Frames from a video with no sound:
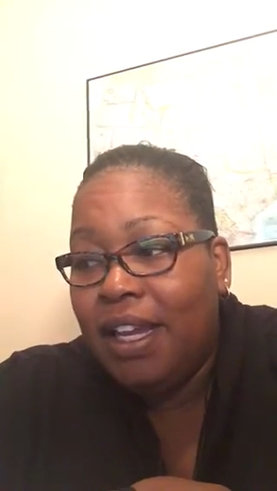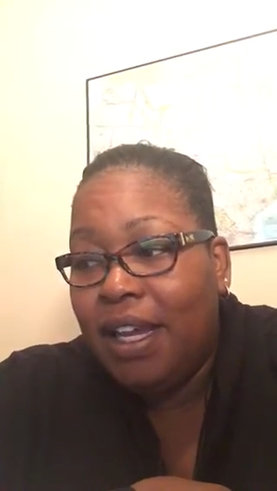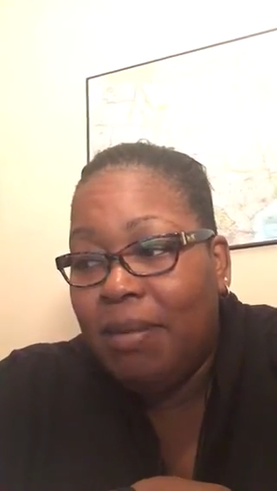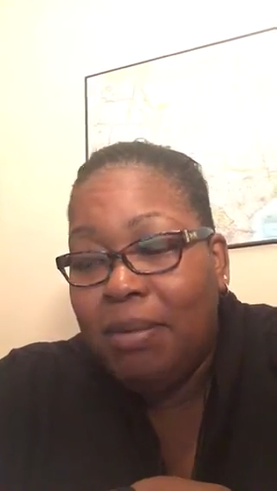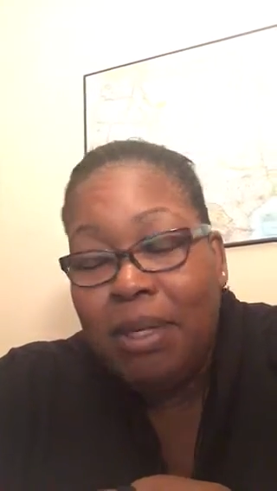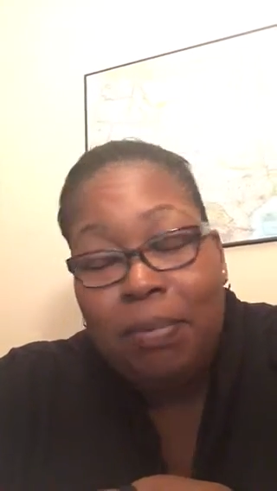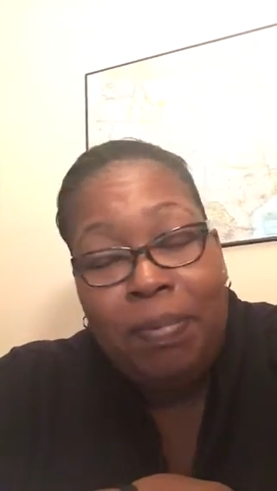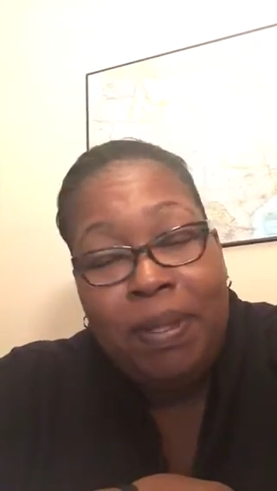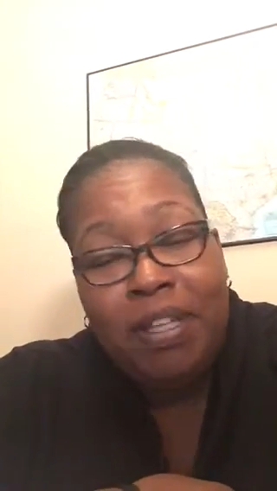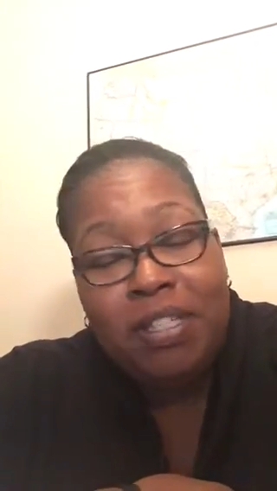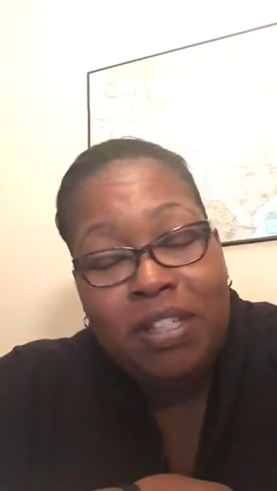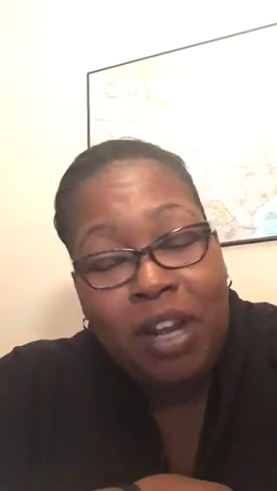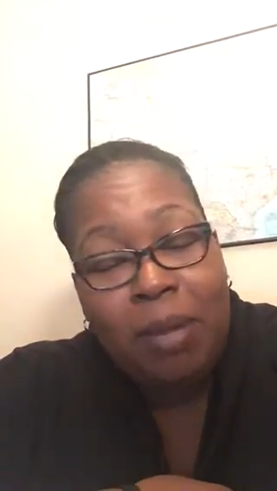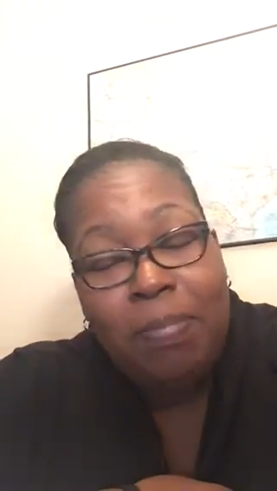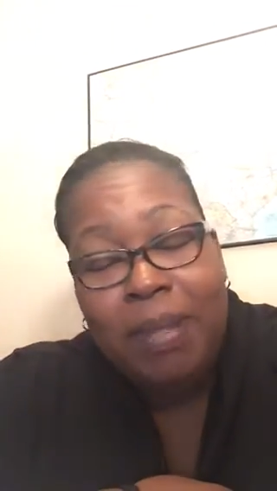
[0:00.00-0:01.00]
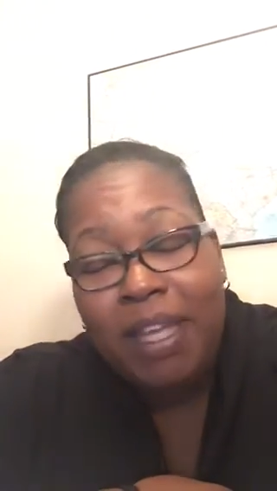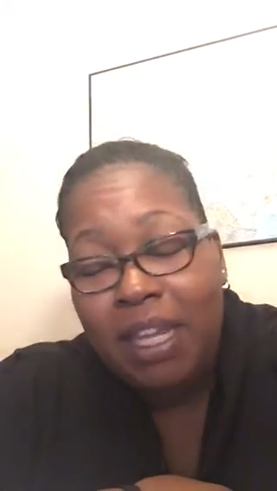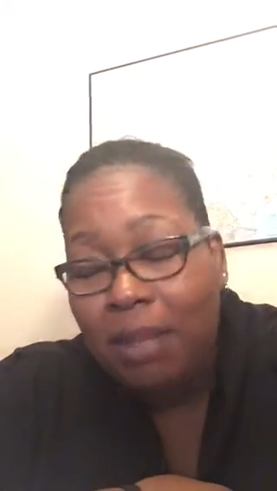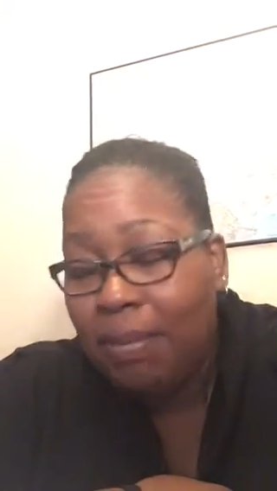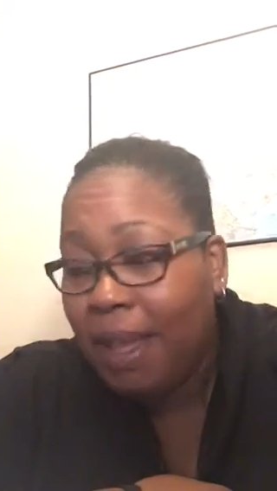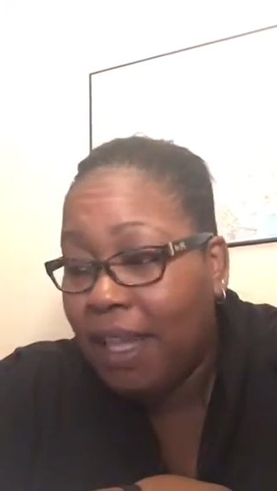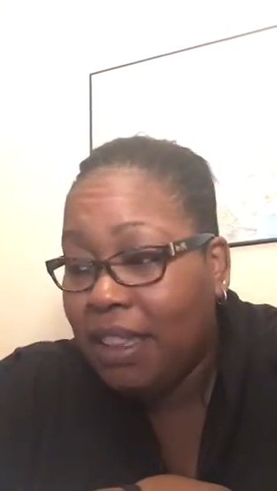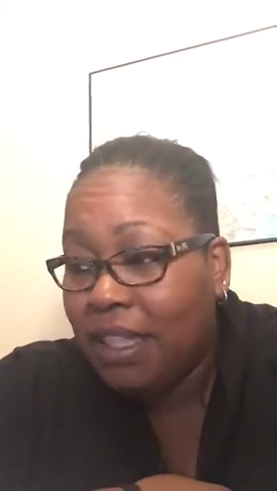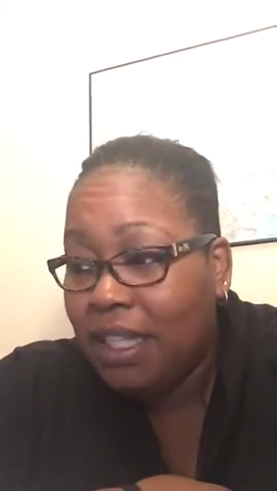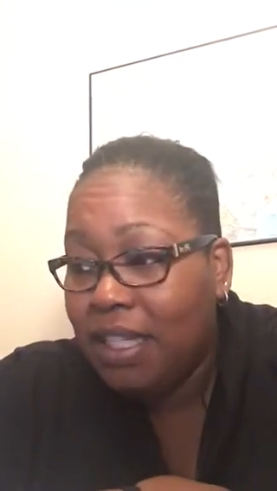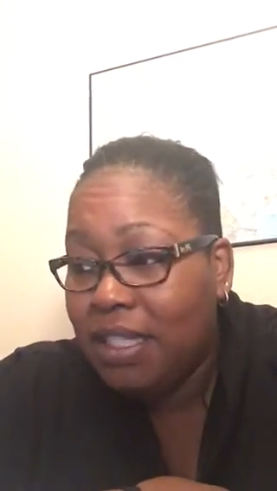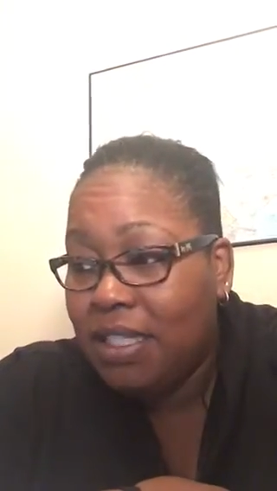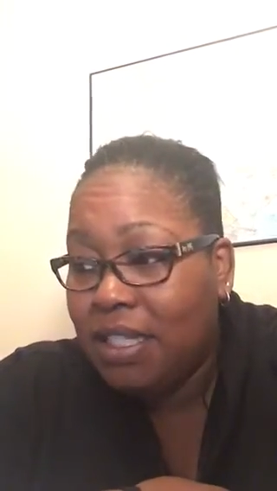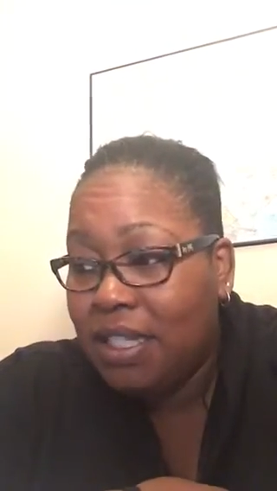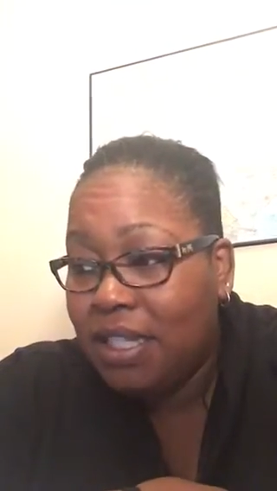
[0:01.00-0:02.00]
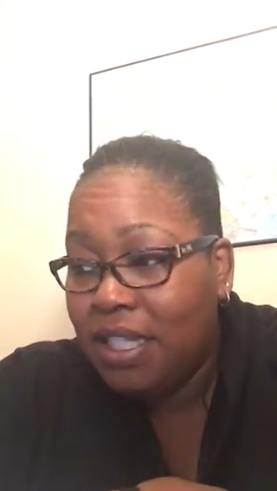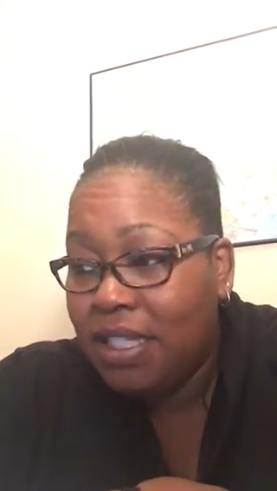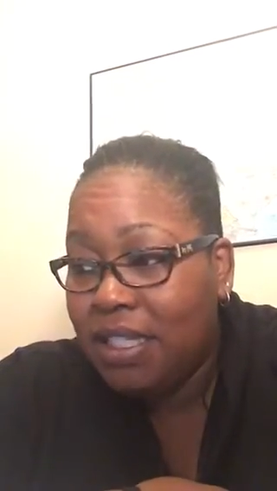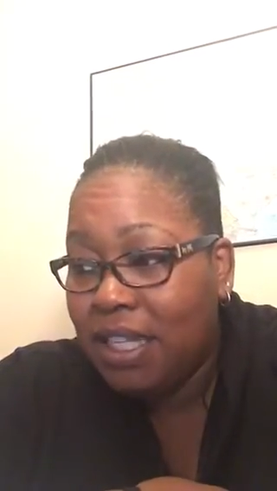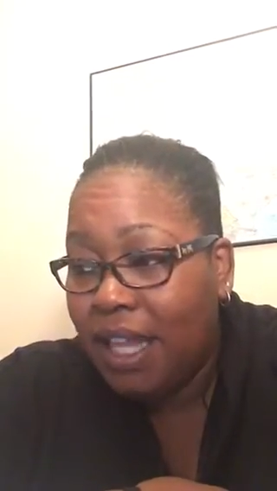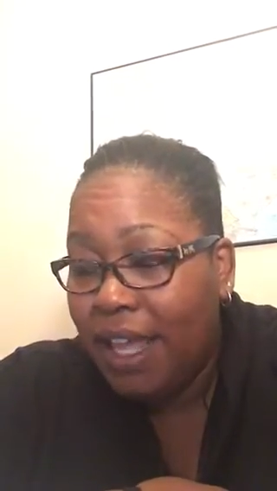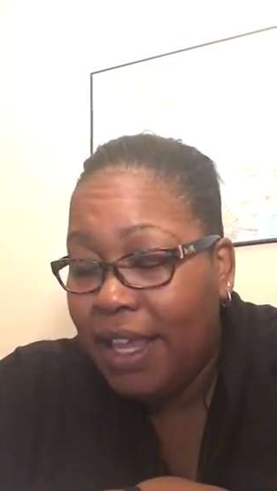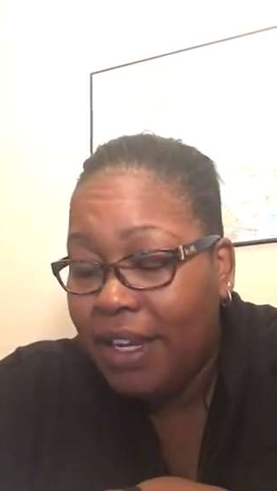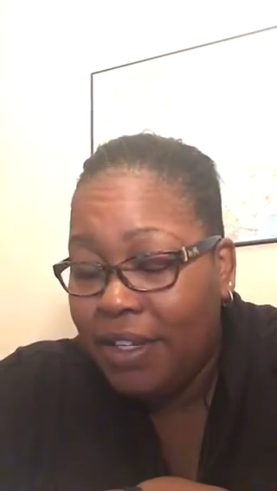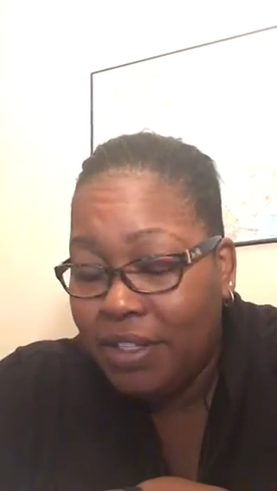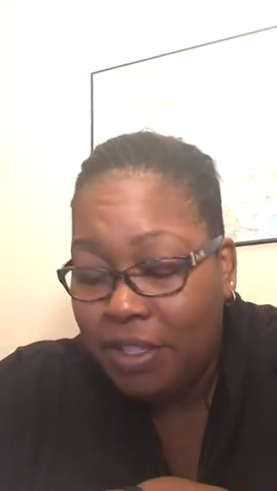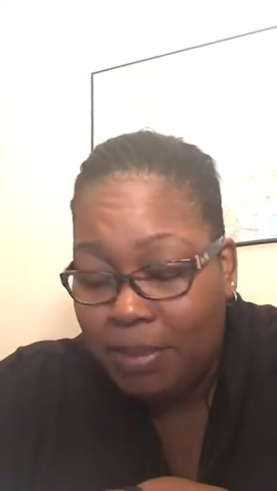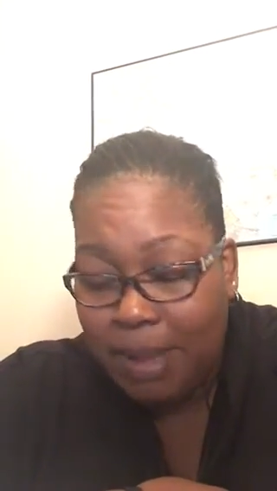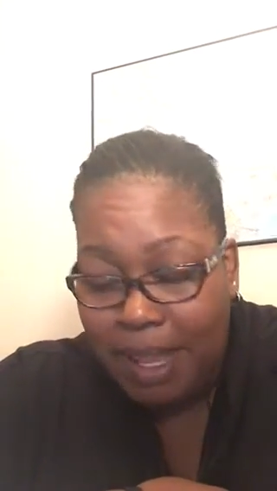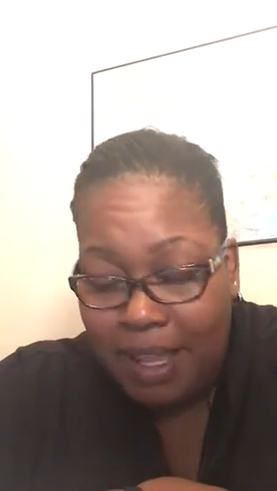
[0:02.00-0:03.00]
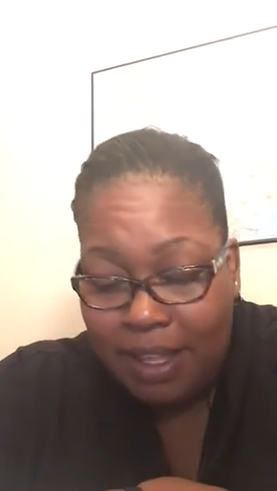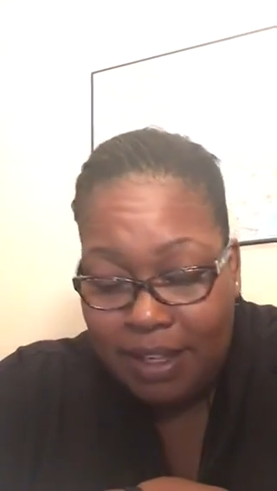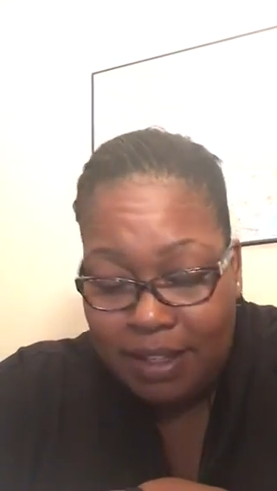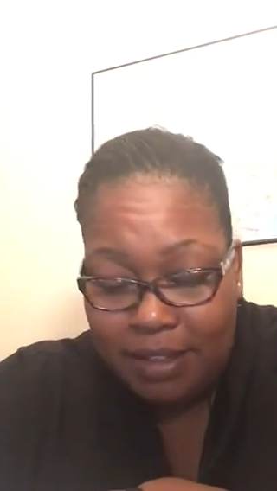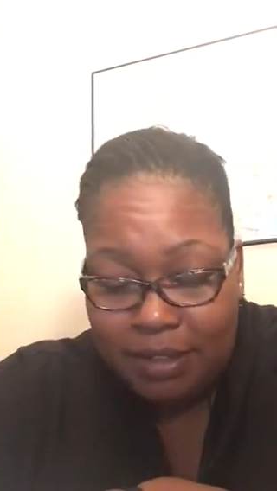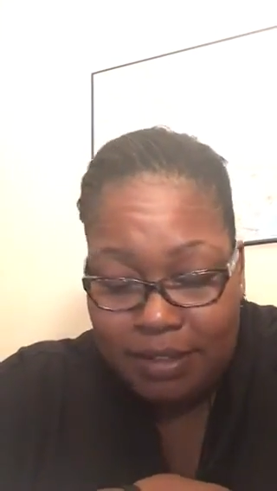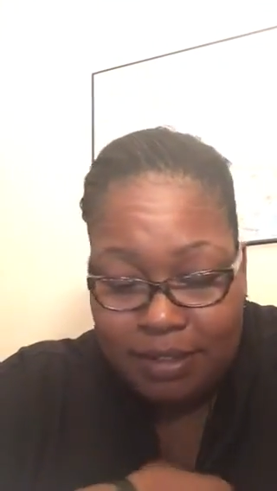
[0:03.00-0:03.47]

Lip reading: I'm gonna start peeling back these layers, man.